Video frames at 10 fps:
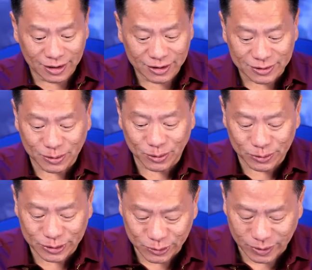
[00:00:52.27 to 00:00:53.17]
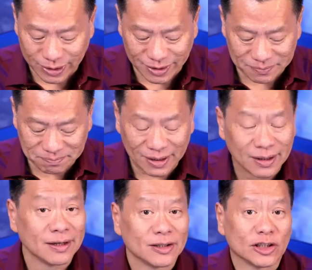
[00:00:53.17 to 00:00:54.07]
So, just want to
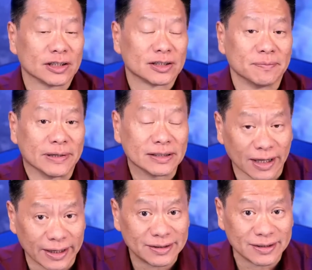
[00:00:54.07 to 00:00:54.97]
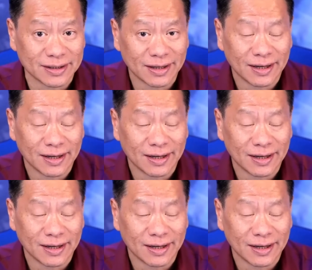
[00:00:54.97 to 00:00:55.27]
share some insights.